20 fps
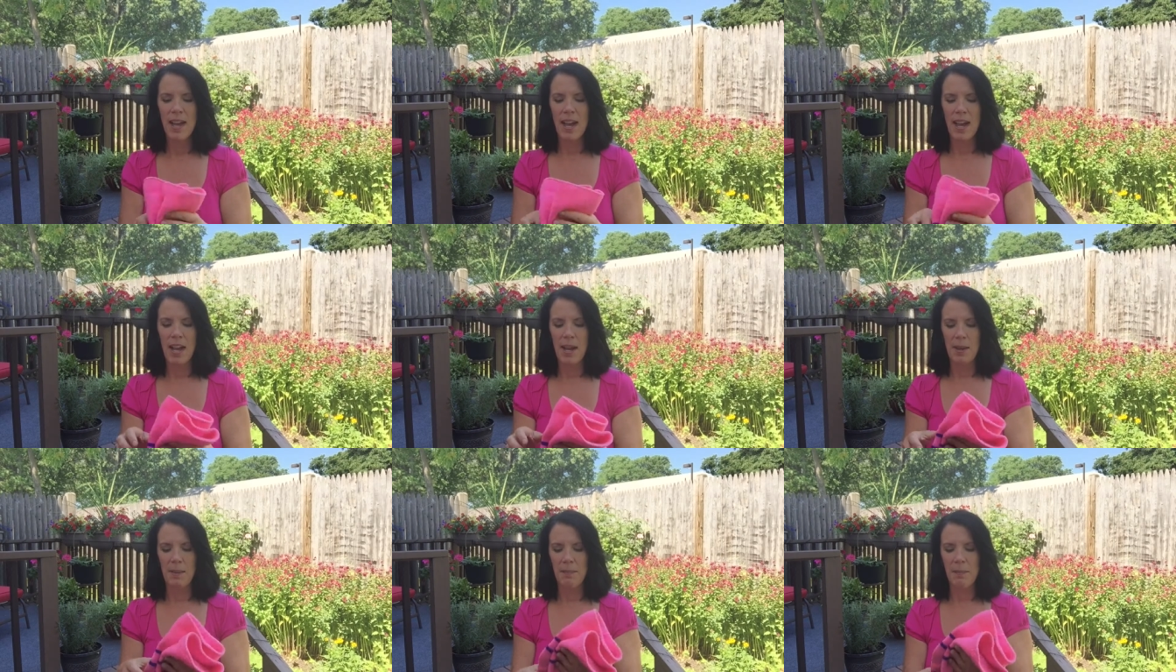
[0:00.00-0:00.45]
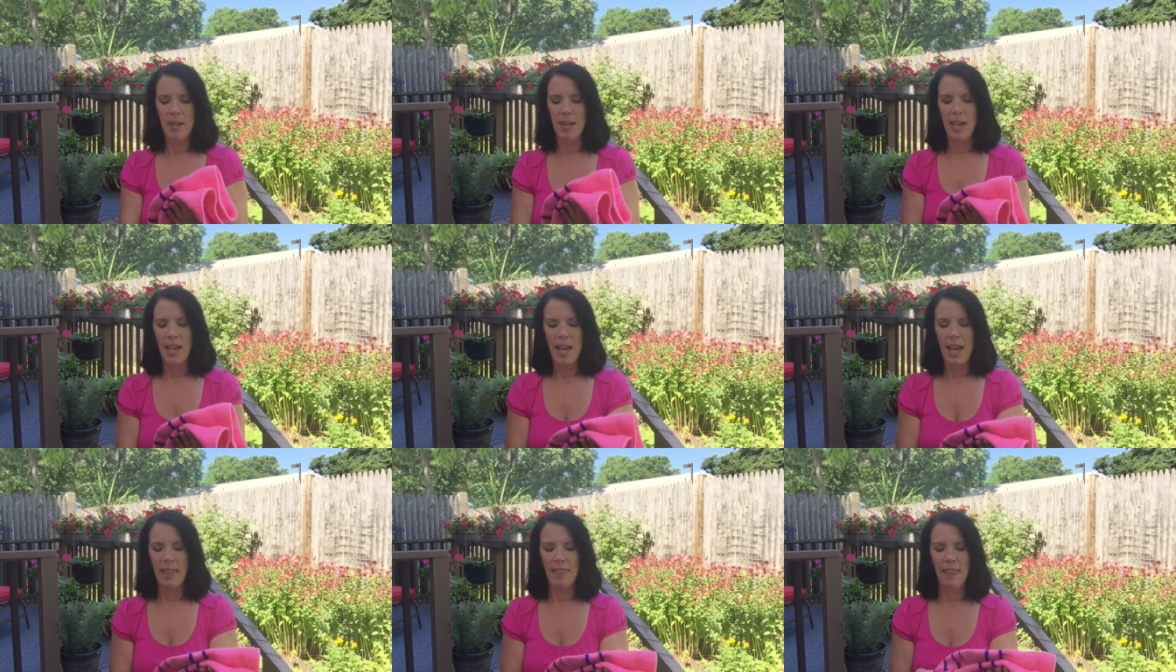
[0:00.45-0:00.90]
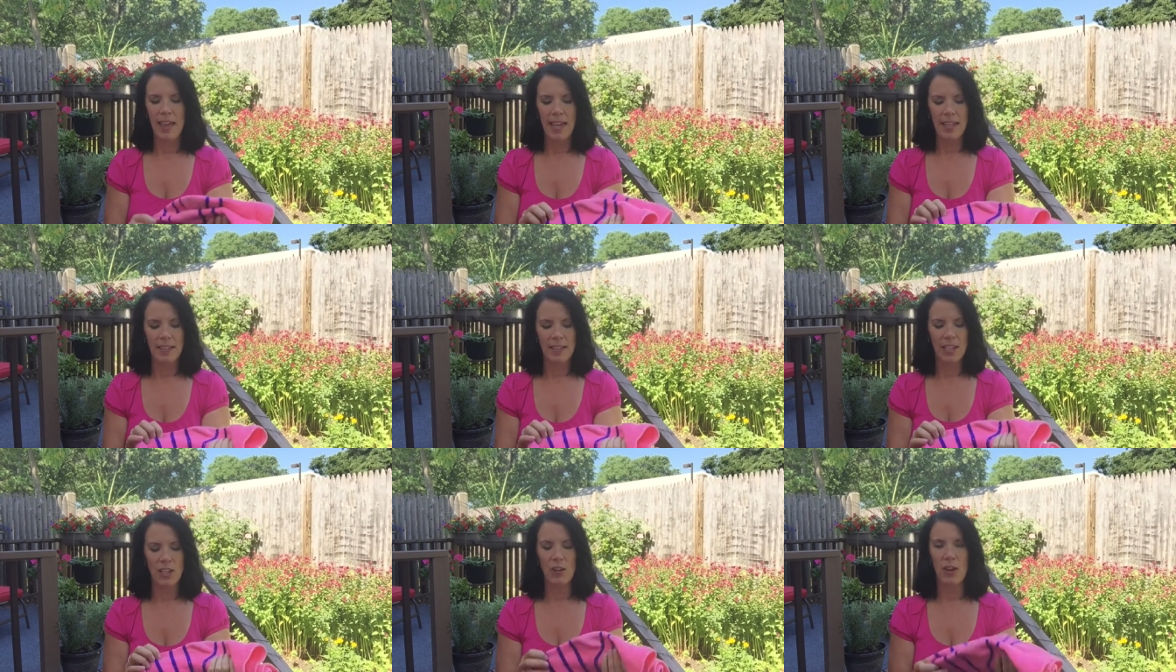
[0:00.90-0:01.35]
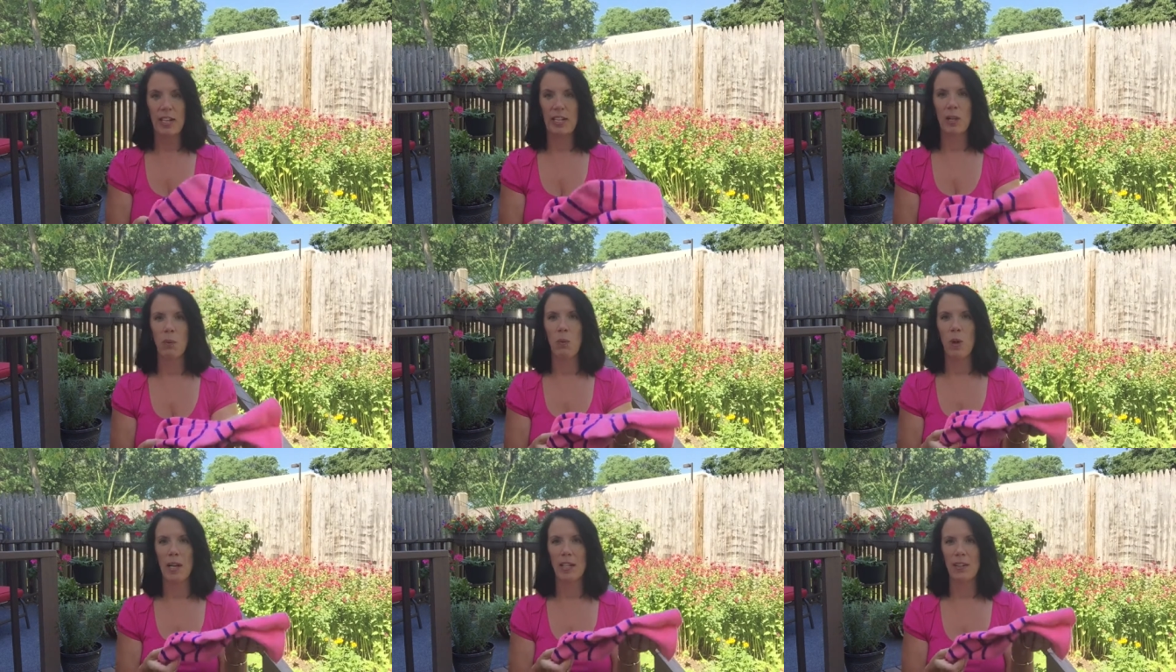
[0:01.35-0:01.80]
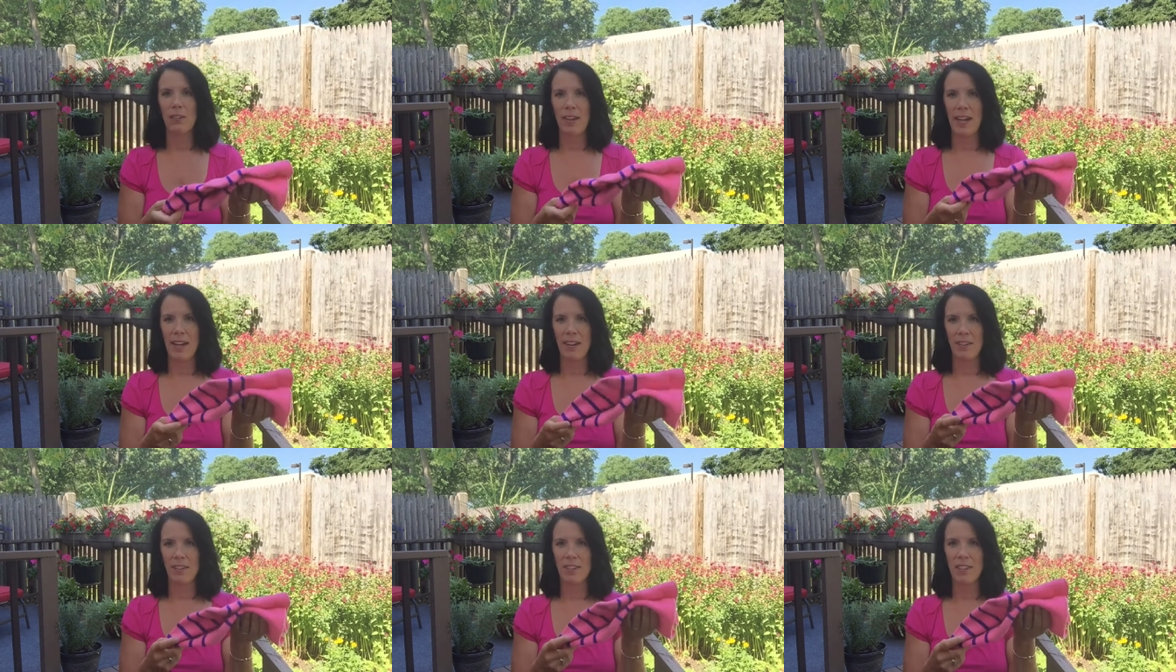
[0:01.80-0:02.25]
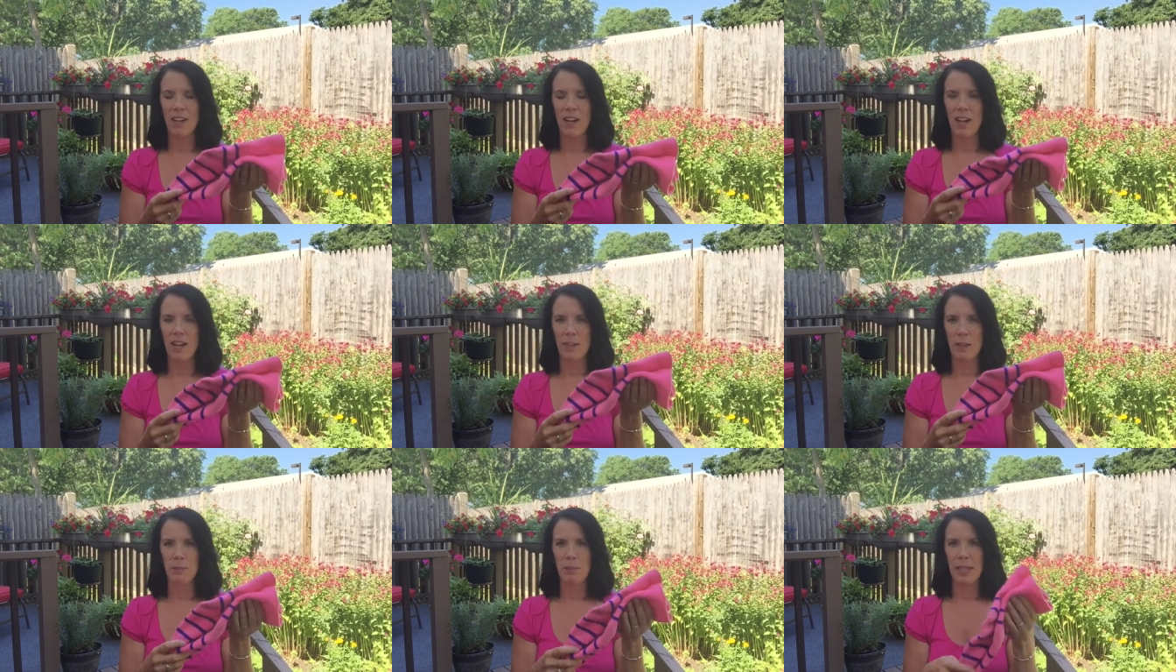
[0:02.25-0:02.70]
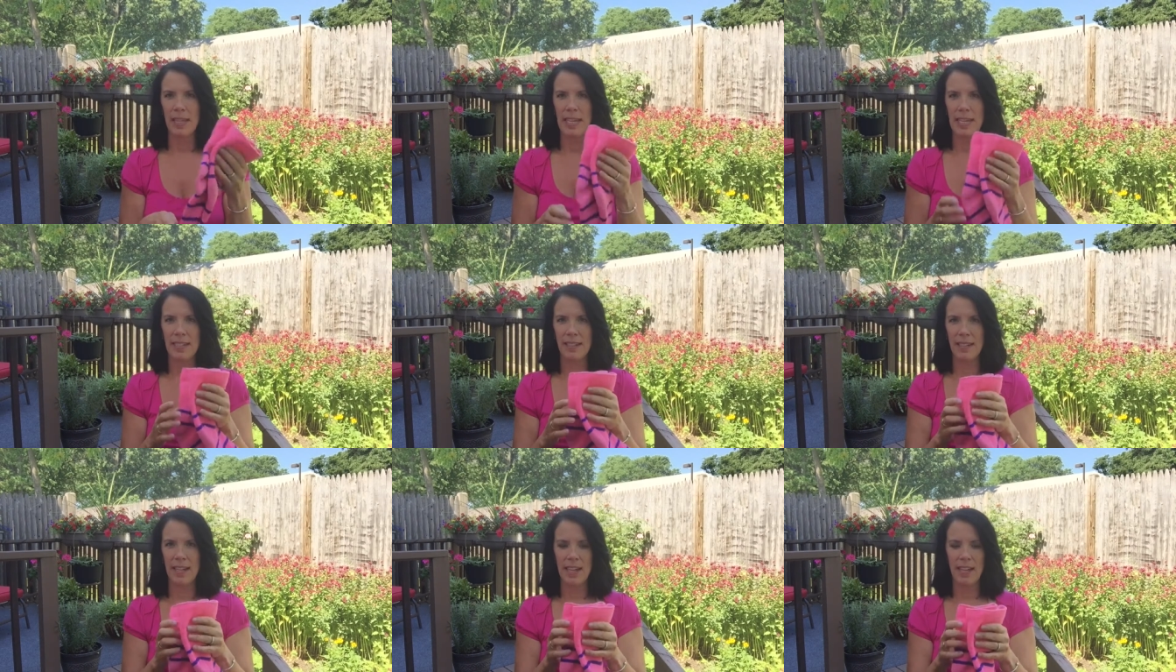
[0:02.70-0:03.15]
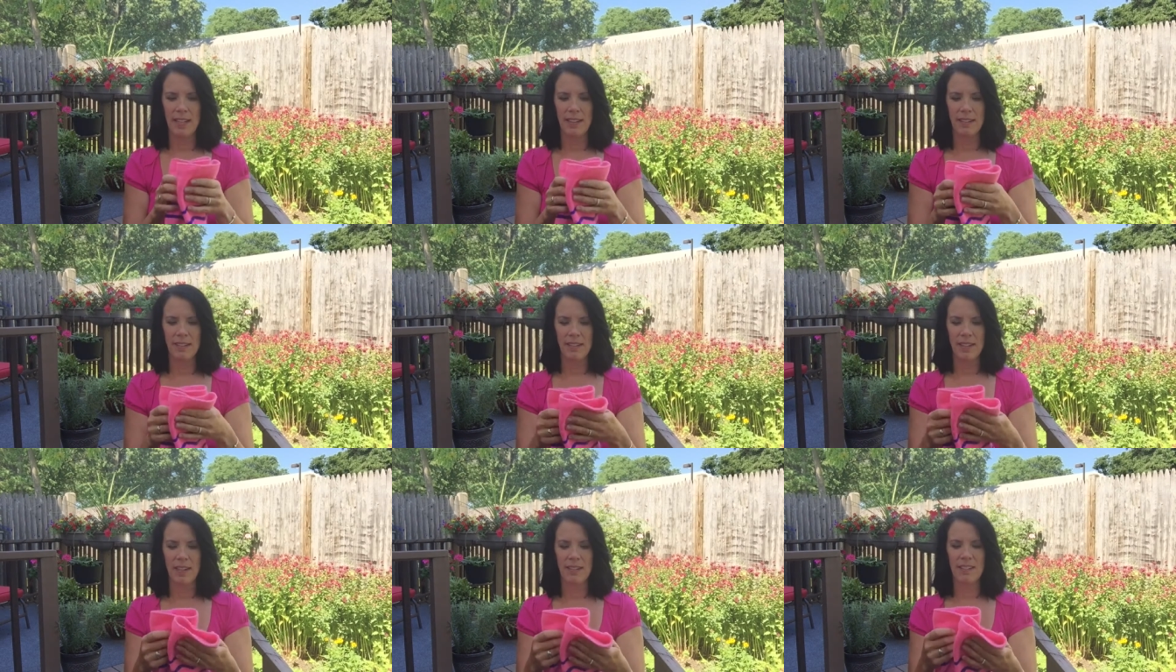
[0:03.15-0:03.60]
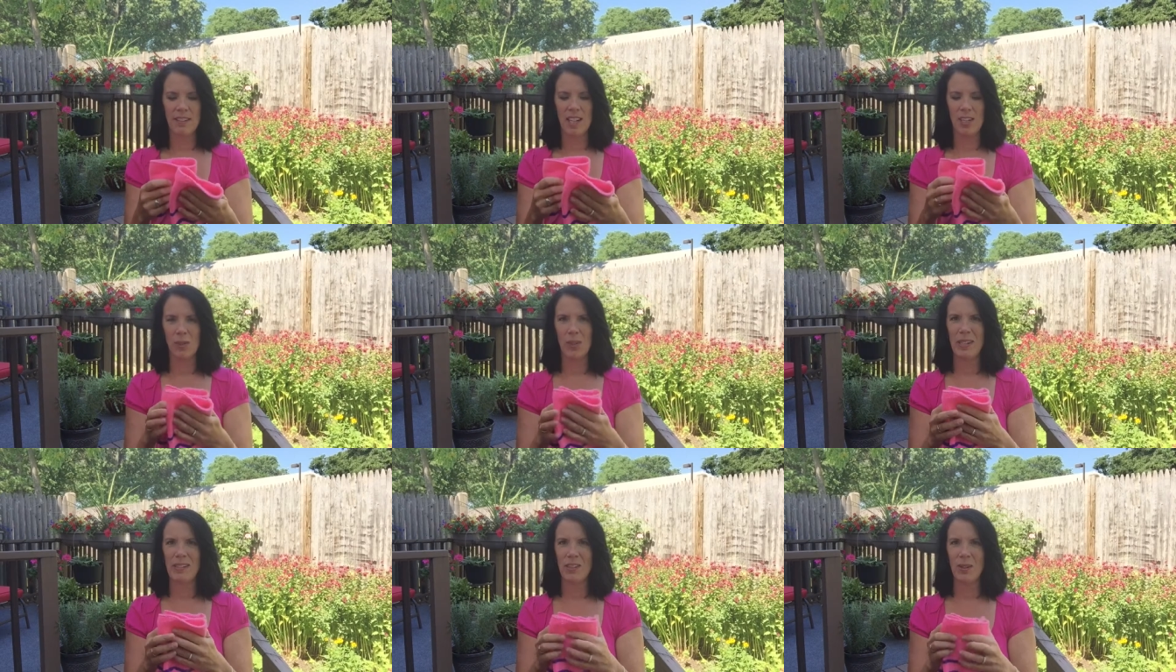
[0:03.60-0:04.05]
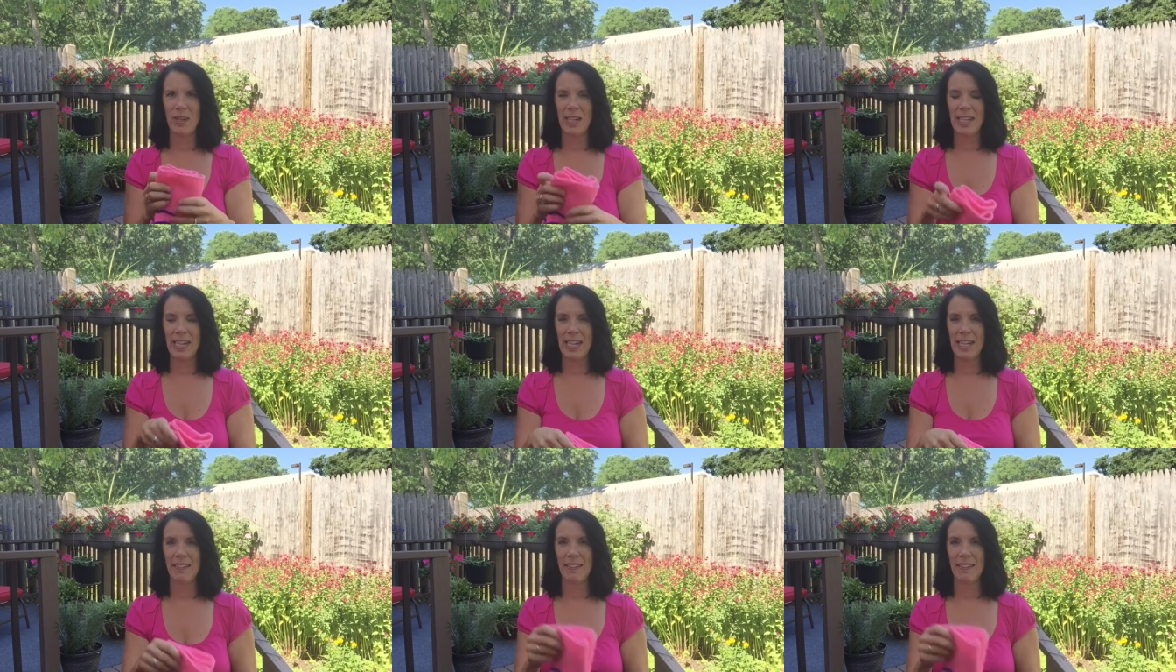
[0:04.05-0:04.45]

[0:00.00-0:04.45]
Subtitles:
And then, I can walk around on the plane and it's not quite so icky.